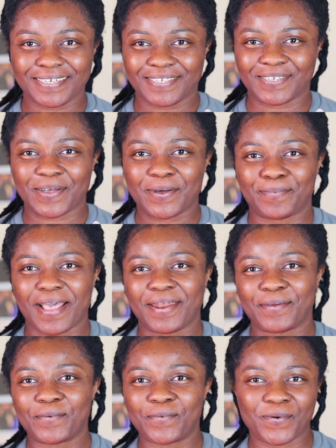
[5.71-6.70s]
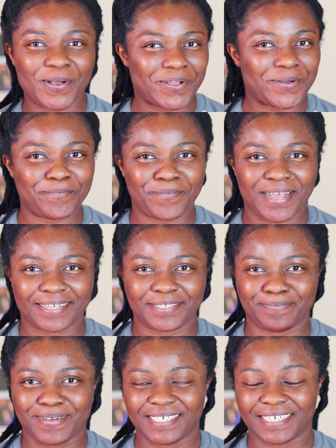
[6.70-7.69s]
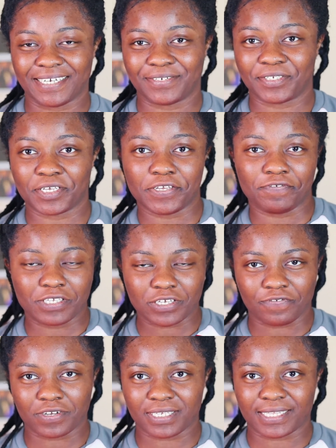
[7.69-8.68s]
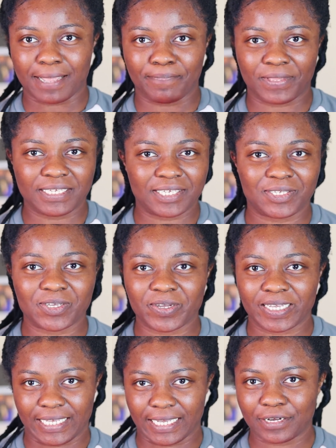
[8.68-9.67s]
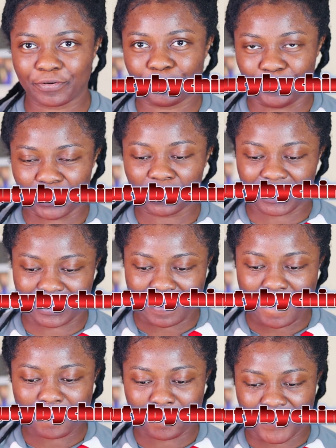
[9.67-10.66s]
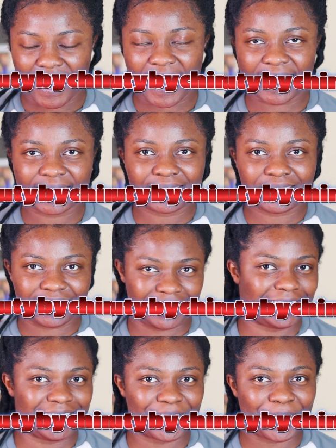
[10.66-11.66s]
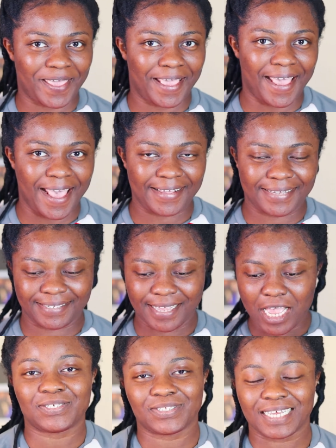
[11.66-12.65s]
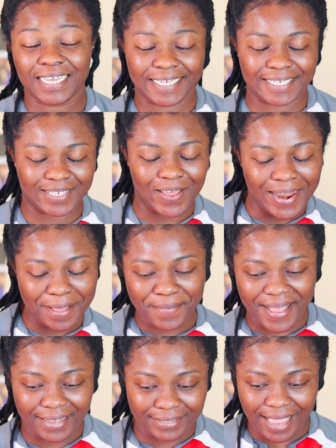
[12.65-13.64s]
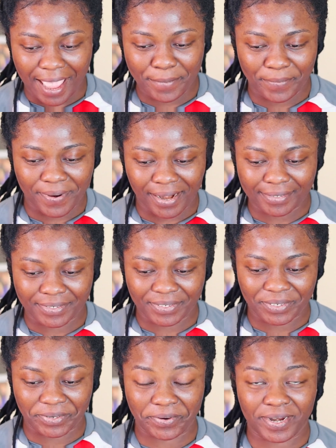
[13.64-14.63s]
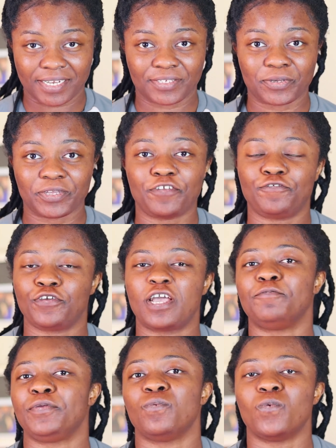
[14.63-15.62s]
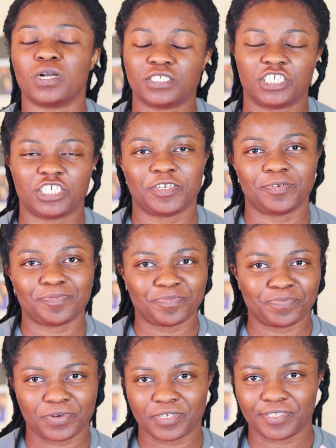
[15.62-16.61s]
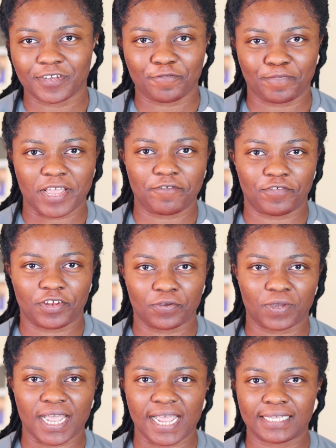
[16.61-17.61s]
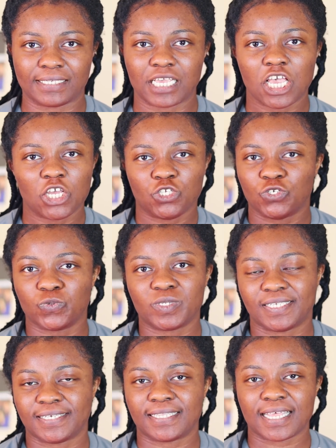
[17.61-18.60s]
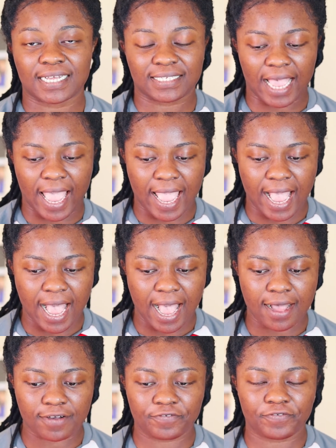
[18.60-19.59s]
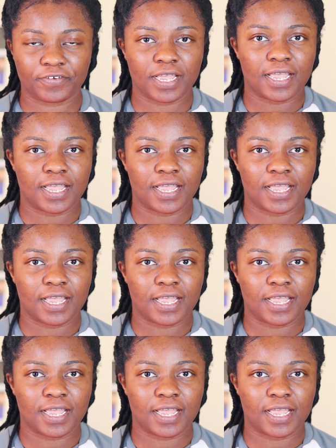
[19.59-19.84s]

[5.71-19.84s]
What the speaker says: is up and welcome back to my channel. So if it's your first time, this is your girl Beauty by Chini. Okay guys, today is all about eyebrow tutorial. So if you have been watching most of my video guys, you will see that I have